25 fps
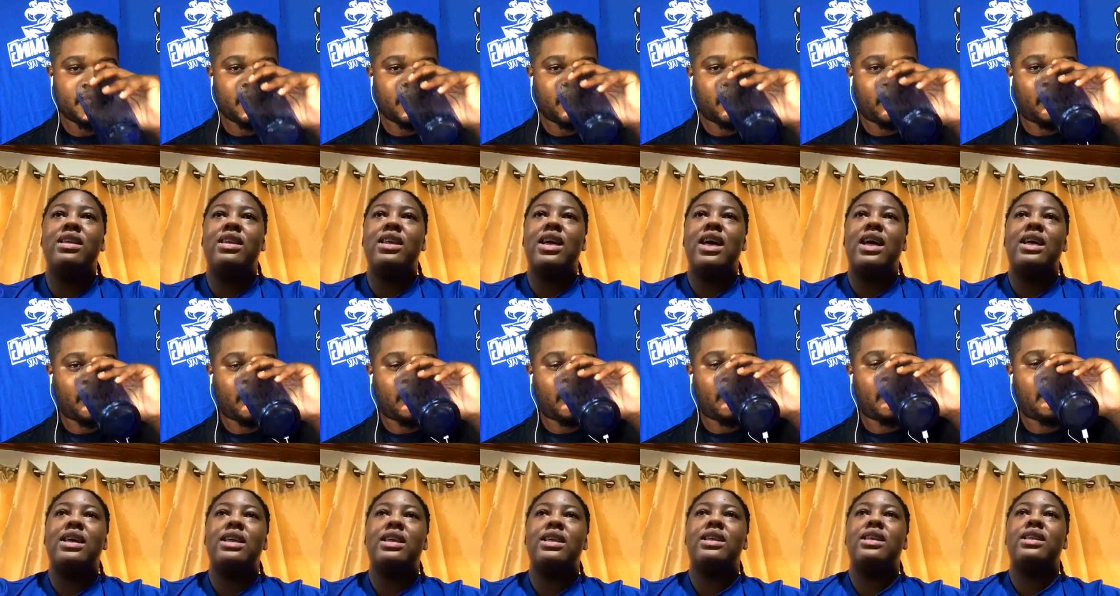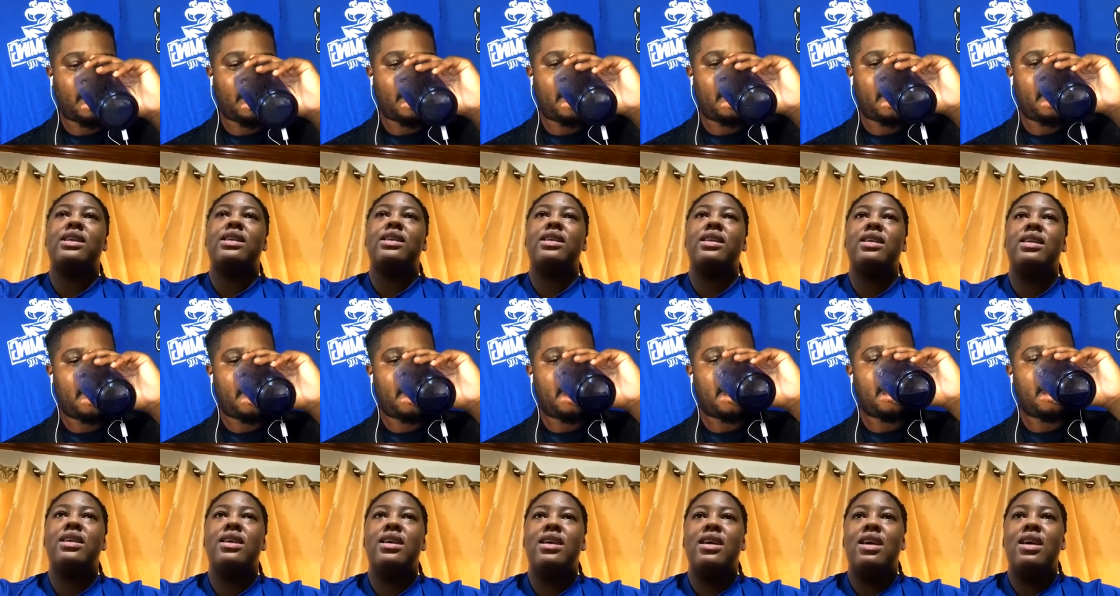Speaker 1: just
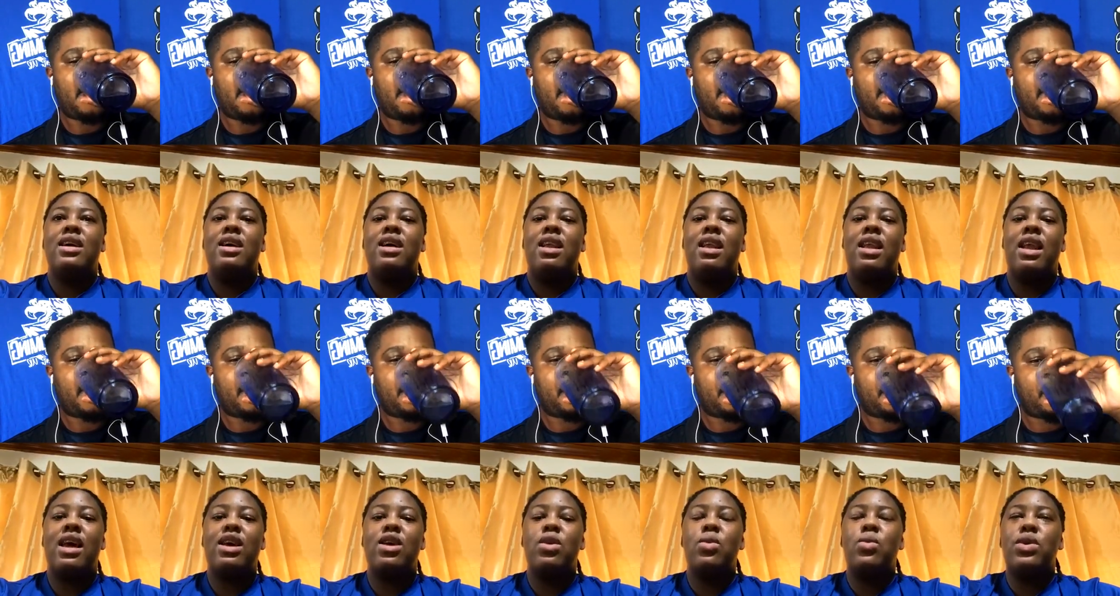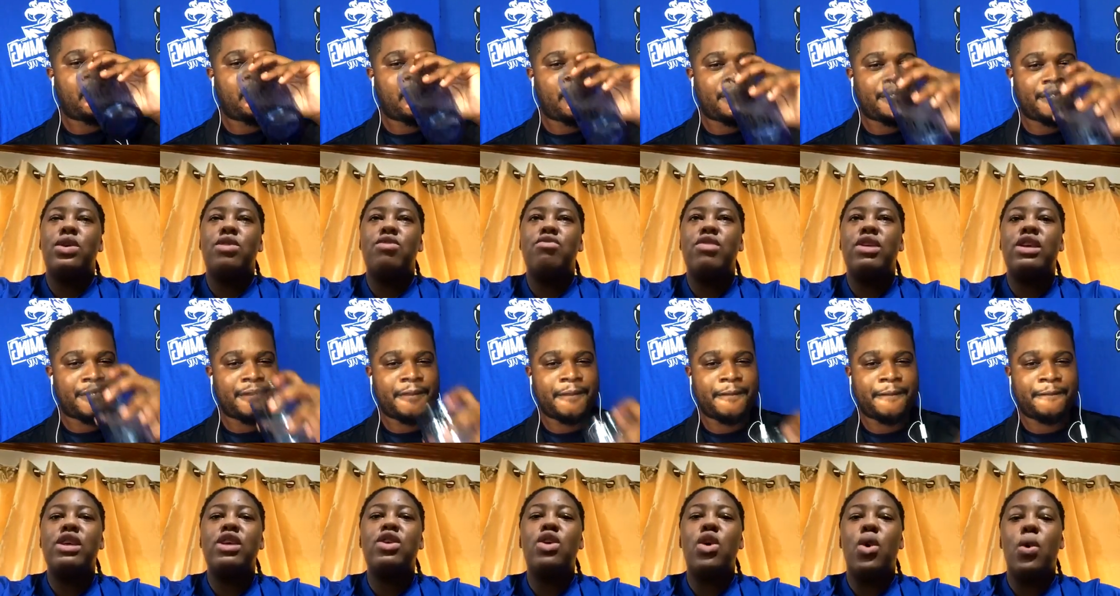like you wouldn't
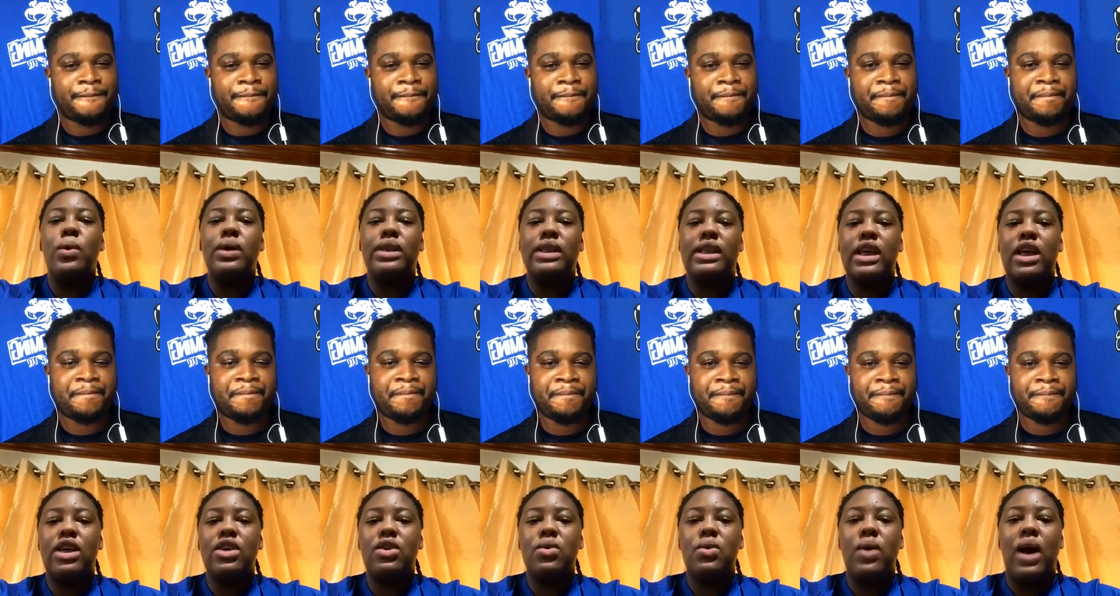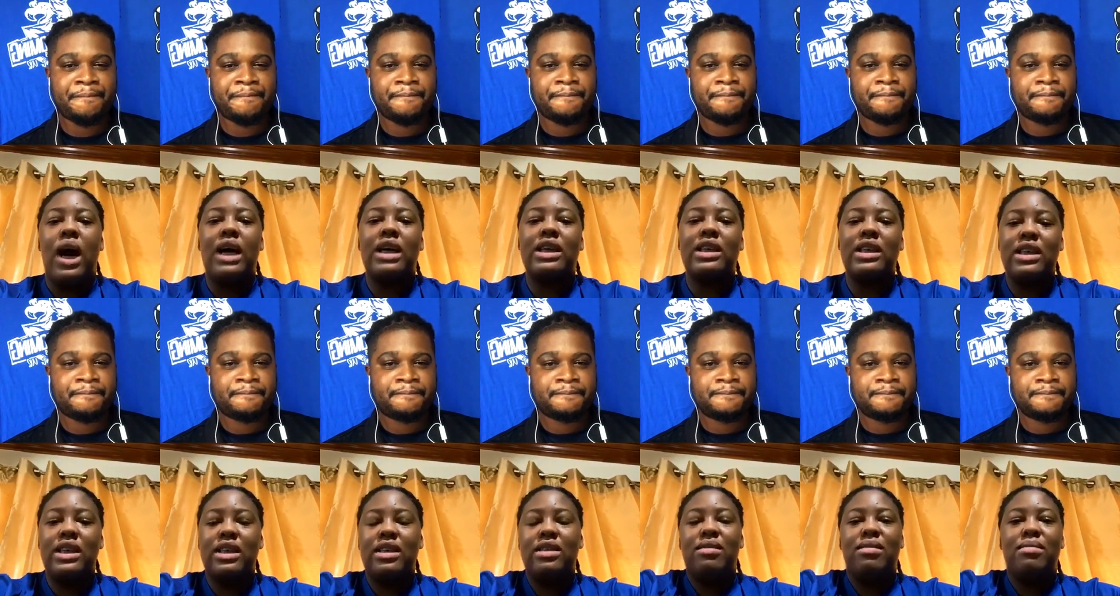really know until you
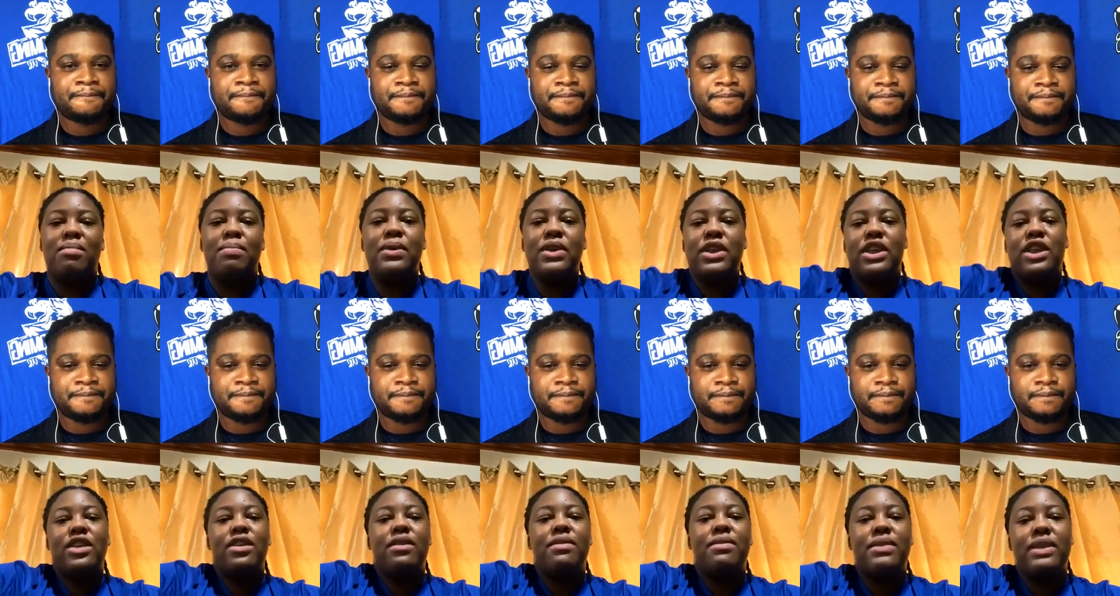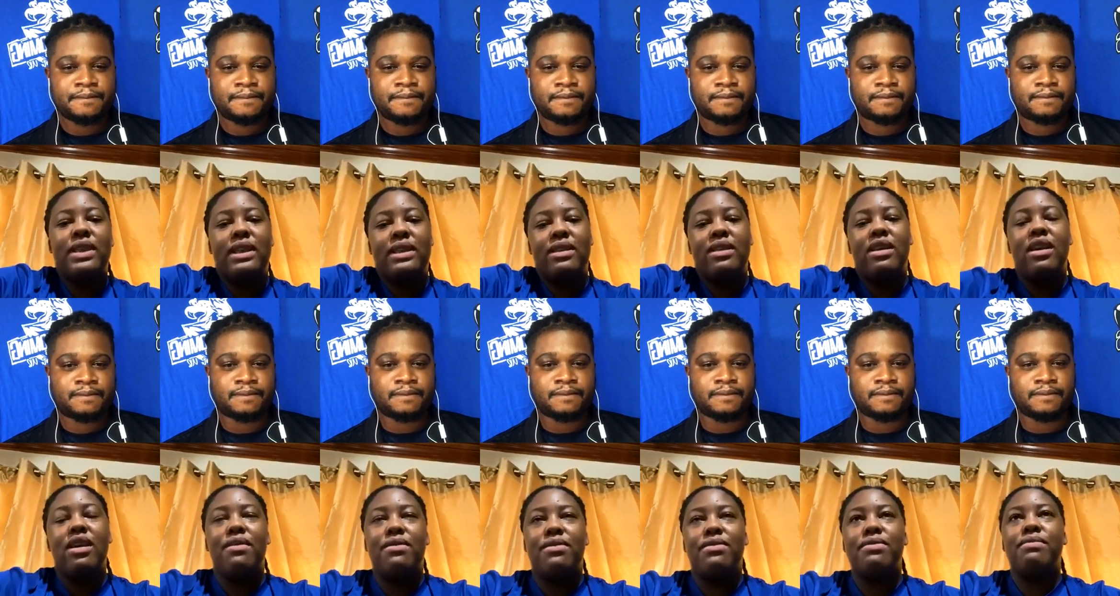actually put your foot there.